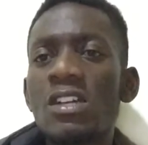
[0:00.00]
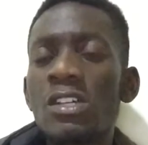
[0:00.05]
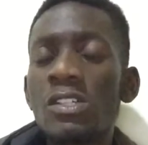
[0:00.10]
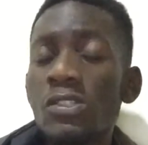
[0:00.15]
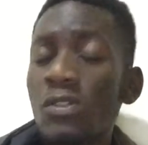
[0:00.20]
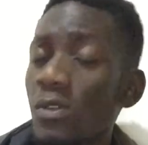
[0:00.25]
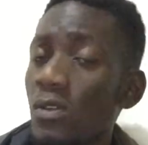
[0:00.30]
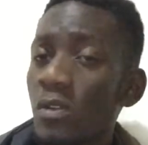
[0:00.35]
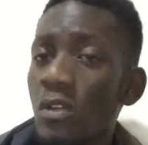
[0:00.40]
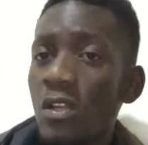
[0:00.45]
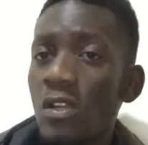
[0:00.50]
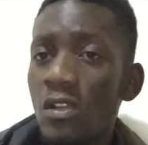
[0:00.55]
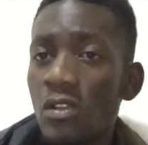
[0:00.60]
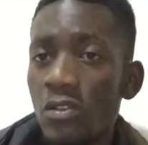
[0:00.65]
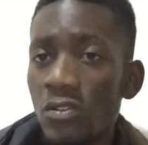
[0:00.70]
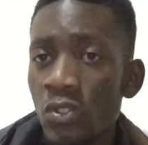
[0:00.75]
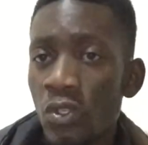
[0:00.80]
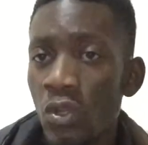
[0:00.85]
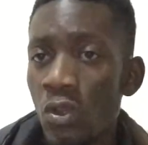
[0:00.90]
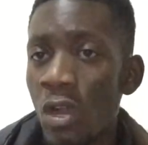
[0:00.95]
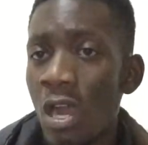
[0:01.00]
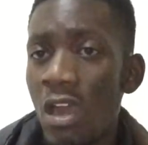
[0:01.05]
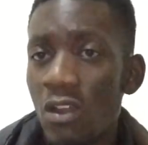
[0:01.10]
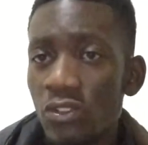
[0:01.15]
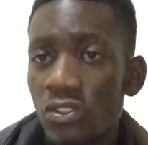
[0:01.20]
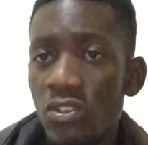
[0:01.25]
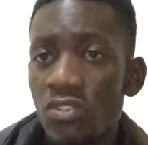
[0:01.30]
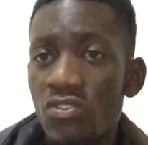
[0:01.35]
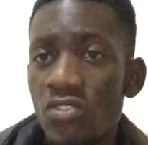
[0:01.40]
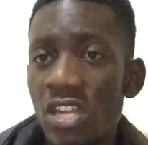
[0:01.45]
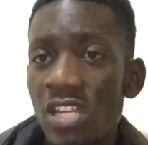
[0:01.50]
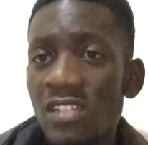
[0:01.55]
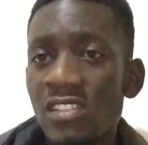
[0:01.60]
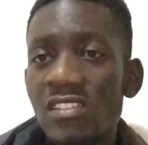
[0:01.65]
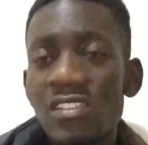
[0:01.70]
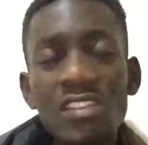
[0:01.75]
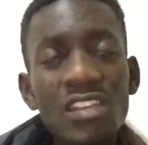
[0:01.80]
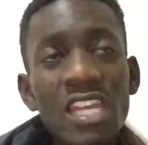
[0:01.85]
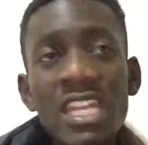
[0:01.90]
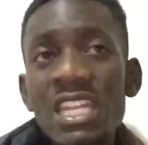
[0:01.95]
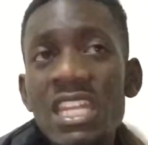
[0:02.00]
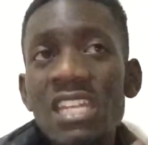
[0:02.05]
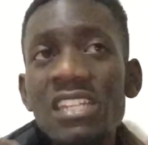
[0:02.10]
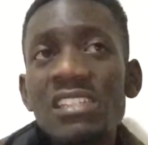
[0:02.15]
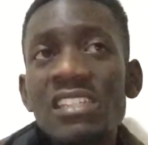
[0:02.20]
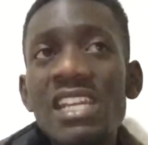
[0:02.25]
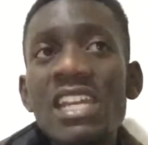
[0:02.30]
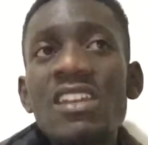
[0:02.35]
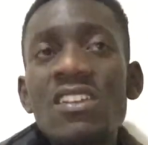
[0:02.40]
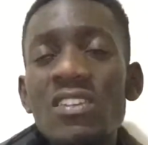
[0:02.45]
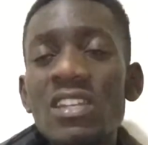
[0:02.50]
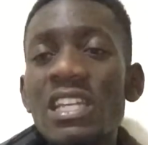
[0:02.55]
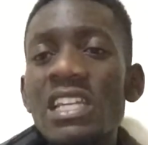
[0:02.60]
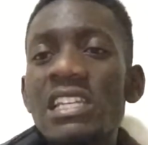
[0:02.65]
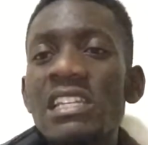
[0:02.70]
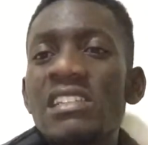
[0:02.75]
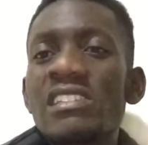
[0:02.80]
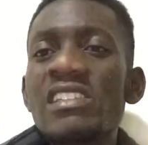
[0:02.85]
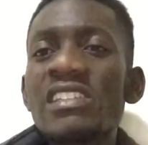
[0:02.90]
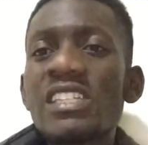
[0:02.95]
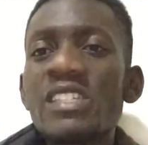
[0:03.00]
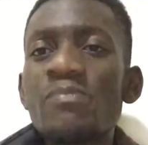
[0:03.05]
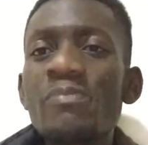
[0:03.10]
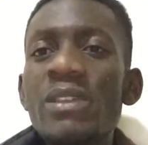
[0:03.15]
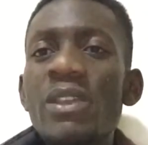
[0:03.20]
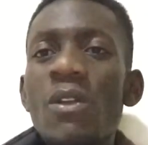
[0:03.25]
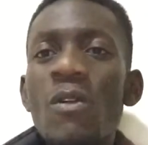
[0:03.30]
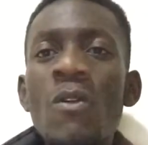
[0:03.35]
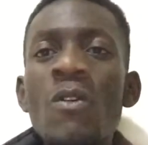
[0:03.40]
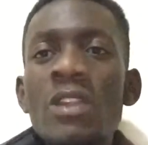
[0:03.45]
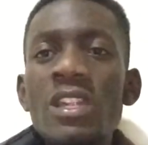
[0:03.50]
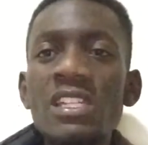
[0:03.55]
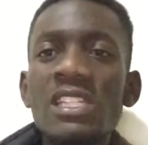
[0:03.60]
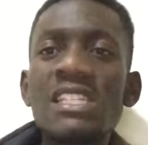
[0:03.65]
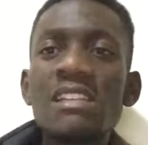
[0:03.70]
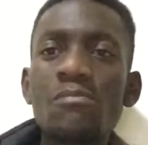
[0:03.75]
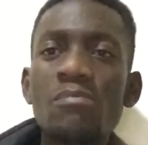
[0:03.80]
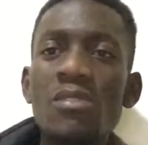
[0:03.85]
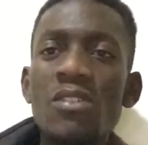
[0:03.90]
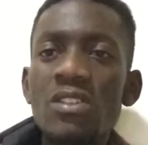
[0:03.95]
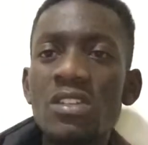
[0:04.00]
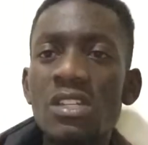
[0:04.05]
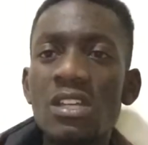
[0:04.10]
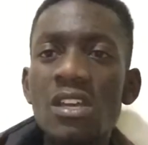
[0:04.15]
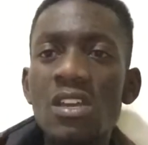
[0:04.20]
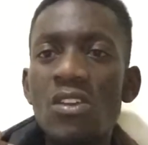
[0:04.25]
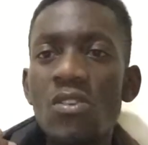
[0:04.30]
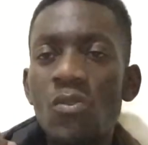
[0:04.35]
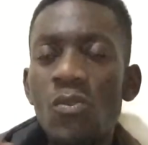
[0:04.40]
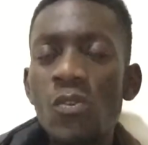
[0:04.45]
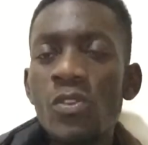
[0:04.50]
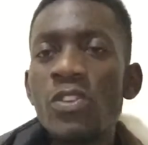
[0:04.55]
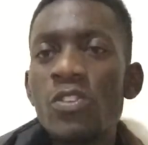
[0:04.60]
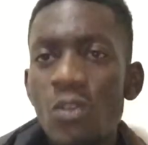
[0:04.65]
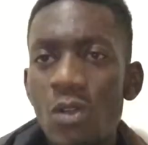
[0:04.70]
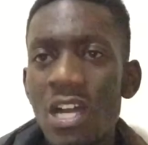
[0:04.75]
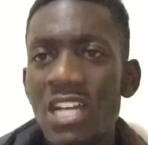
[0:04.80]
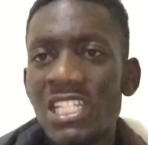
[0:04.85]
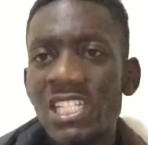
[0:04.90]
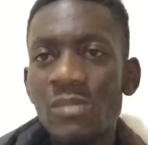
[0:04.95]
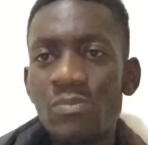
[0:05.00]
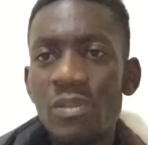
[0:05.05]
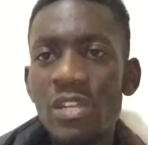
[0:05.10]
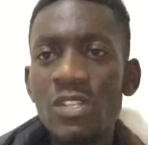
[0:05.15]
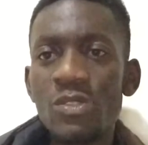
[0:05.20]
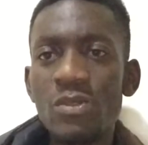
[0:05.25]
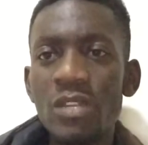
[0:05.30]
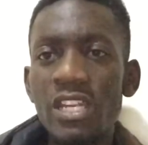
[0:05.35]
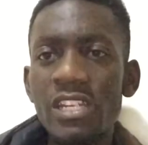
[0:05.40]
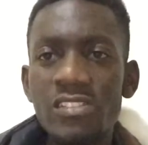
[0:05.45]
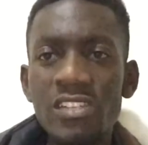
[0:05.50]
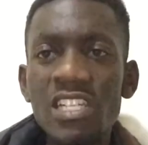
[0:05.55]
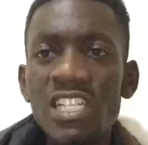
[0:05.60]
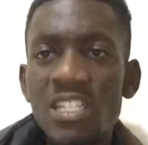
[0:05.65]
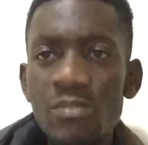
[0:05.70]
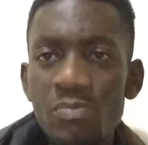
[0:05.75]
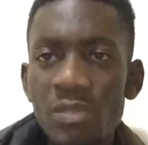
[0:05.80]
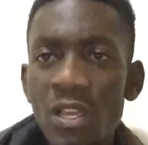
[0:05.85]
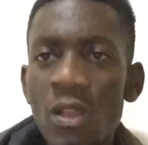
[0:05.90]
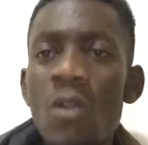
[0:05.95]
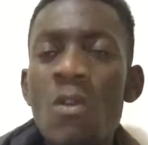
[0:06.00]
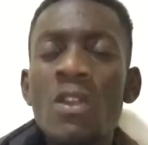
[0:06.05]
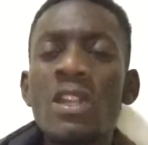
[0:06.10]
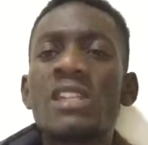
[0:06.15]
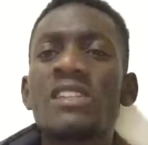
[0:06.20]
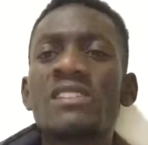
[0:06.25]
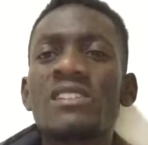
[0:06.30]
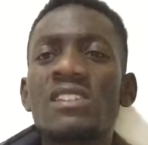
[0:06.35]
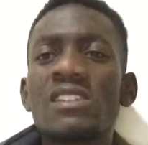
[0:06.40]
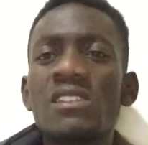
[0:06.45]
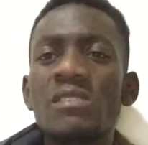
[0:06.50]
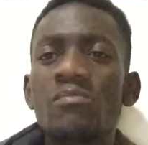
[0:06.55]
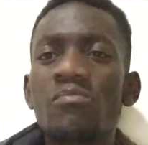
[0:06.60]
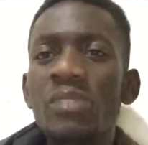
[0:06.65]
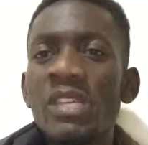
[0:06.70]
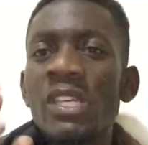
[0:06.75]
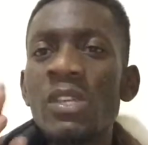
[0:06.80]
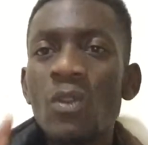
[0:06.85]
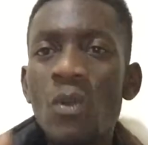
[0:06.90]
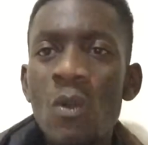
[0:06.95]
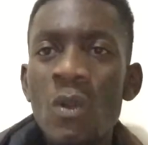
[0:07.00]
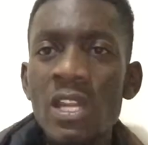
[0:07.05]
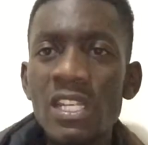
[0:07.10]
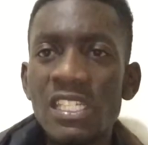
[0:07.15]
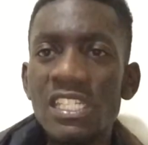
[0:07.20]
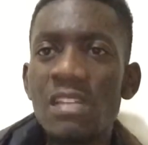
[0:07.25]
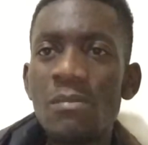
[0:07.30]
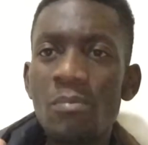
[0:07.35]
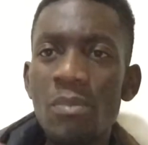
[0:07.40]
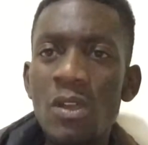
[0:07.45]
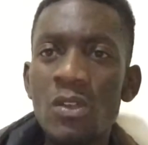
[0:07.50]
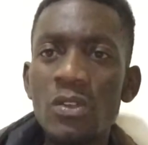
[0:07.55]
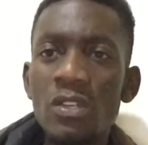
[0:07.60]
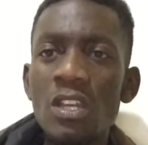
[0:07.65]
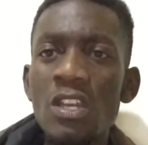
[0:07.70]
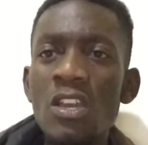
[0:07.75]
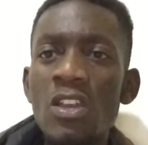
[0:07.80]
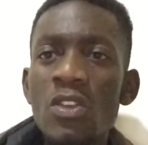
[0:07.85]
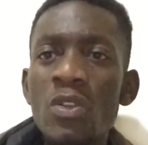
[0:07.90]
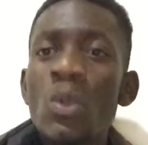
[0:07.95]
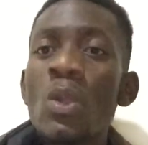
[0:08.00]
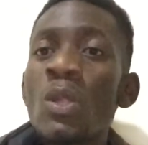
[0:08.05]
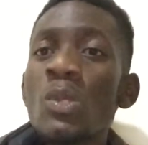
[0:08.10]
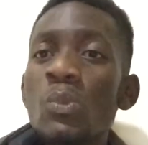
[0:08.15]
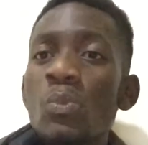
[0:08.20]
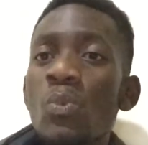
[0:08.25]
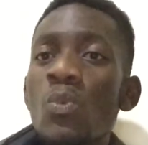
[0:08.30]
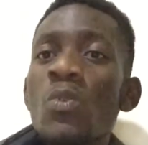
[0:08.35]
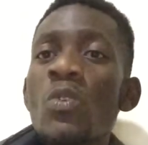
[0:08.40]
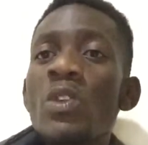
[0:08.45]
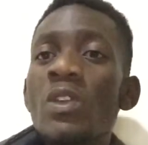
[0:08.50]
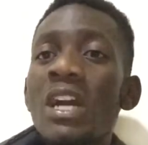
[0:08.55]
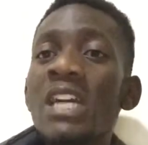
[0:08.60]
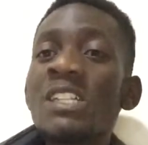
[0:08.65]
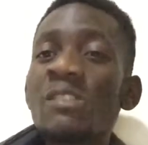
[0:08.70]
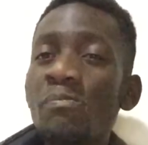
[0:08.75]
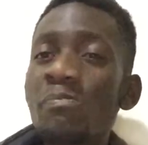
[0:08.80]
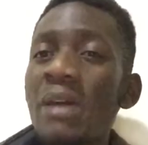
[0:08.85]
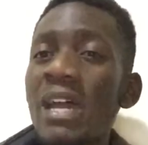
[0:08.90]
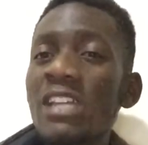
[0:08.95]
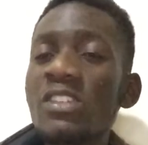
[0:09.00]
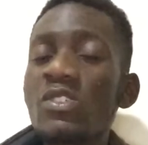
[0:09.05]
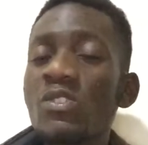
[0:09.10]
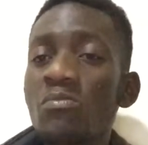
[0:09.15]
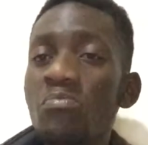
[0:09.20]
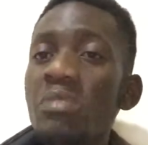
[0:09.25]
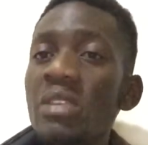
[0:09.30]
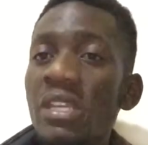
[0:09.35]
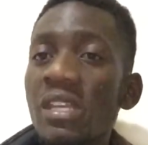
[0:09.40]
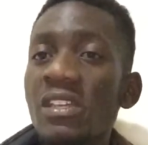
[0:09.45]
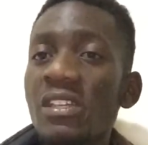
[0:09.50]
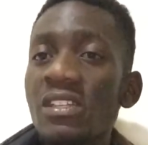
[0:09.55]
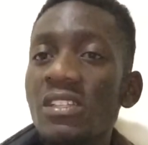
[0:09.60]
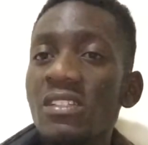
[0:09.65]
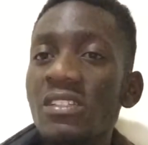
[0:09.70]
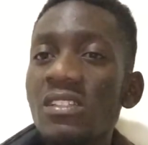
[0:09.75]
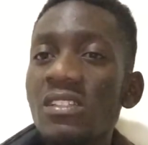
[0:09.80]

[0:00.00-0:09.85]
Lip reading: So know how to dress. And then secondly, just be honest about who you are spiritually. Just be honest. Be honest about not who you aspire to be,